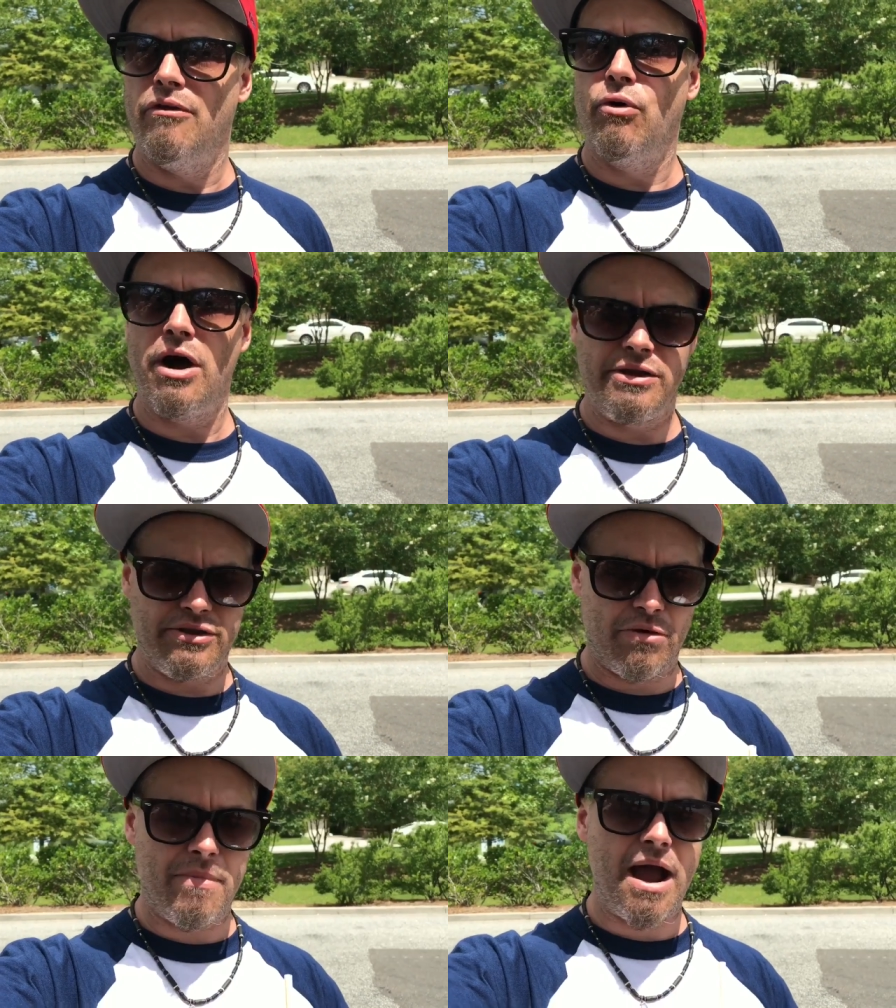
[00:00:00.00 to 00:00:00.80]
of what,
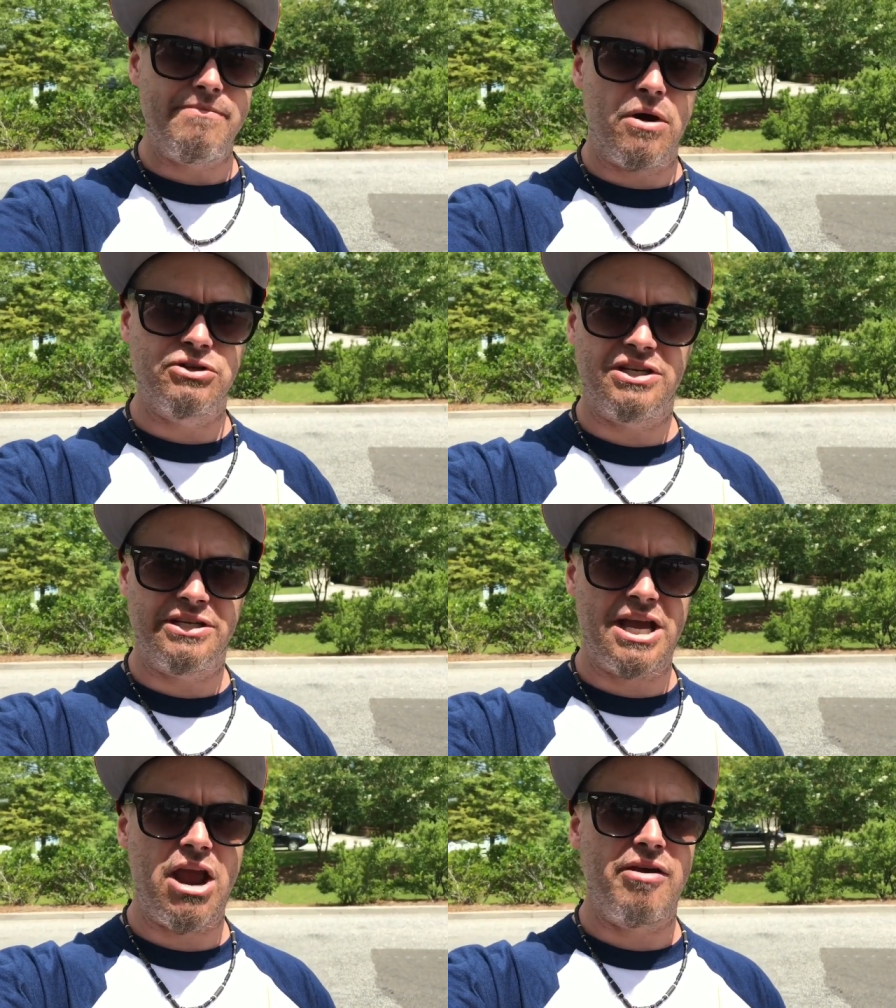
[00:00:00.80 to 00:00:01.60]
you know, my emotion
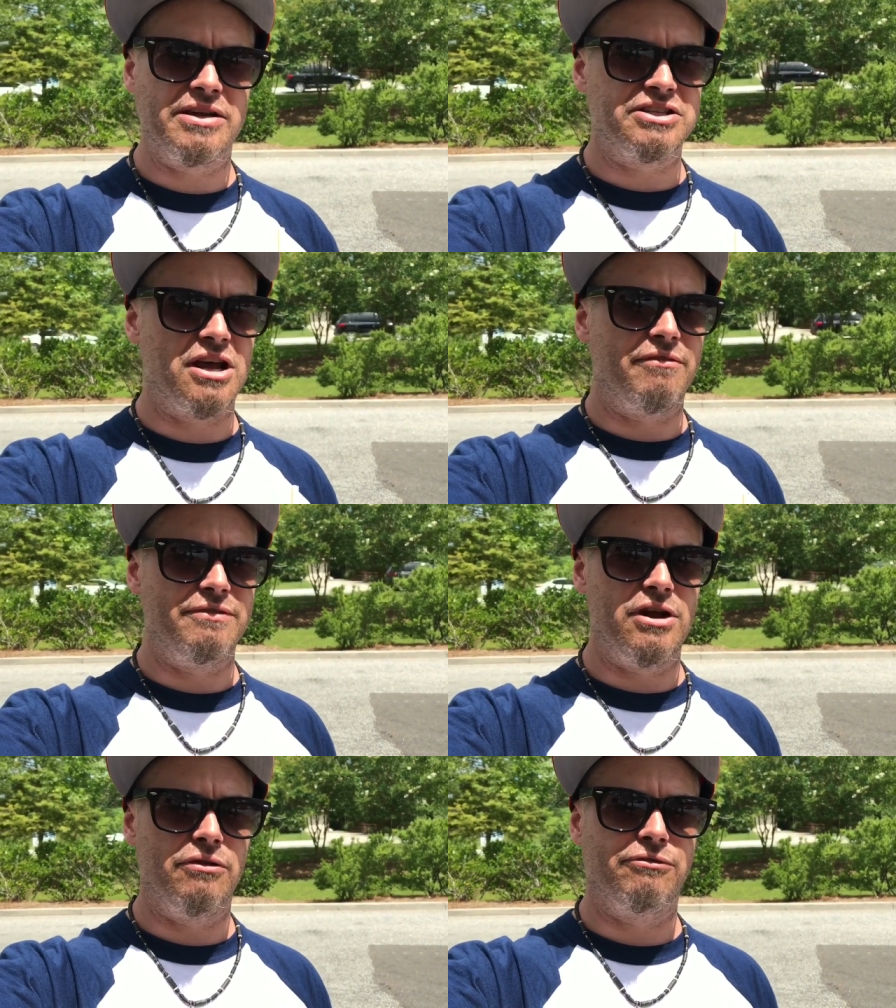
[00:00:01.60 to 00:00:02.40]
and caring and
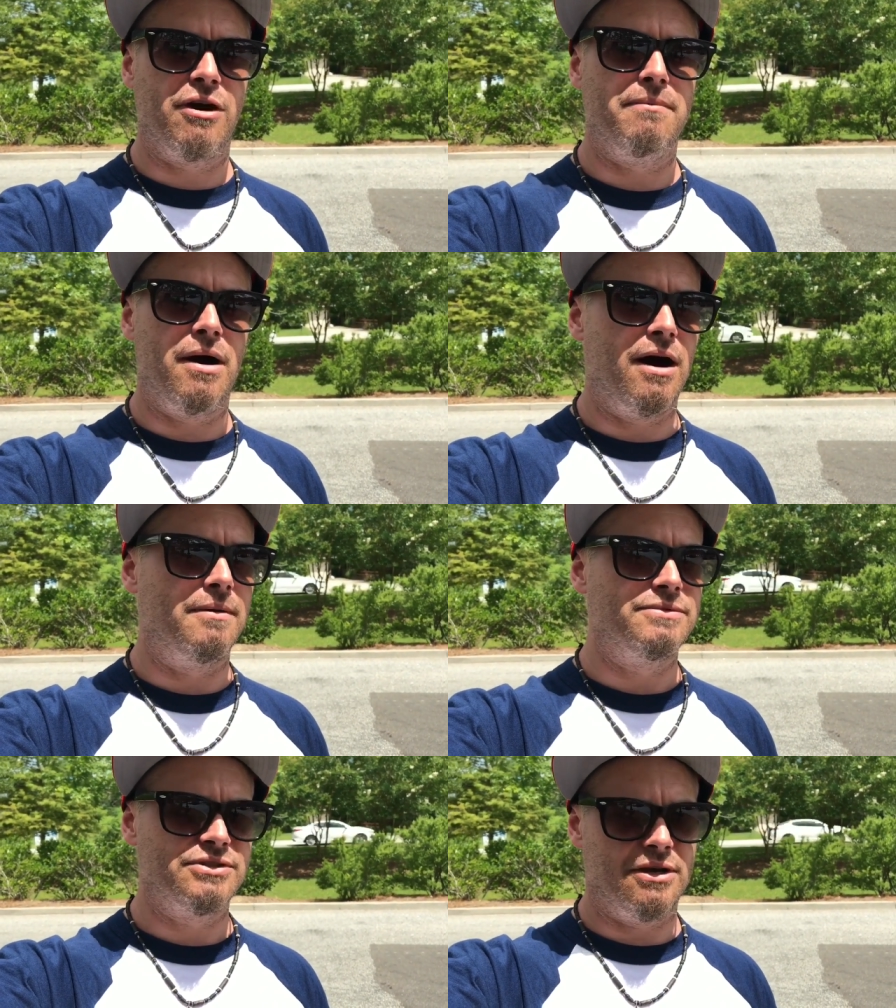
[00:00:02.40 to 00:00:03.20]
stuff, you know, from
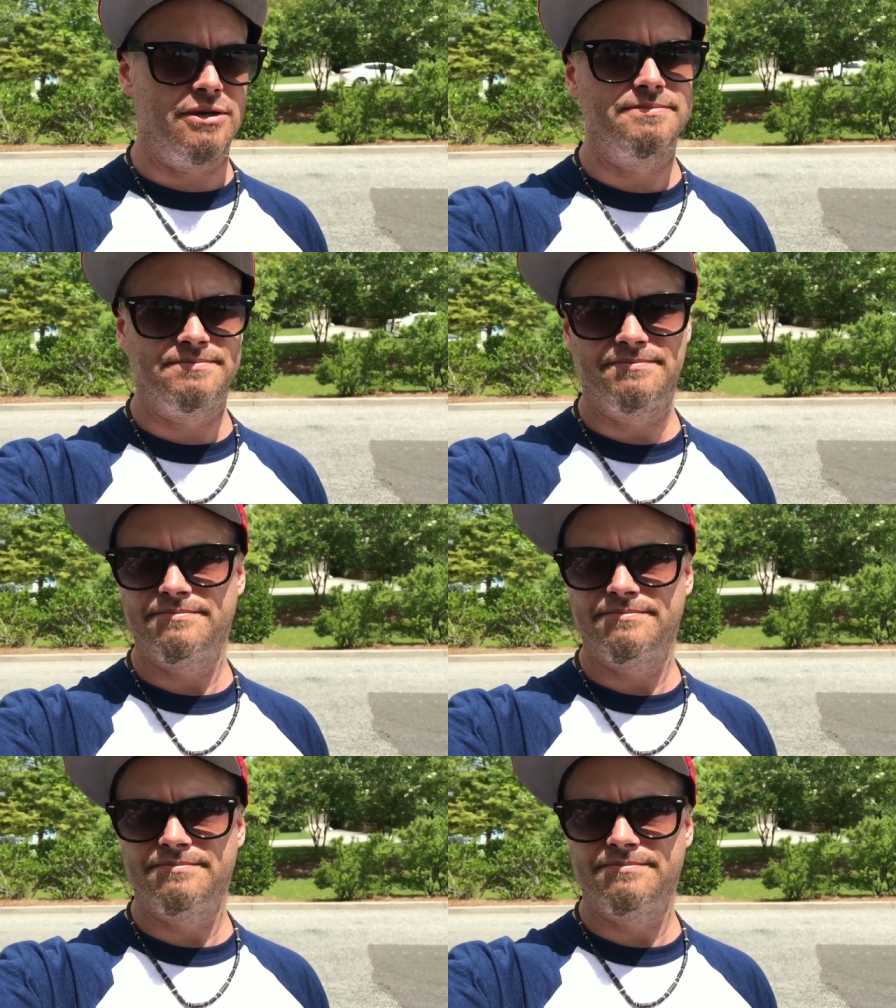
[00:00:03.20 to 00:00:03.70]
mom, so.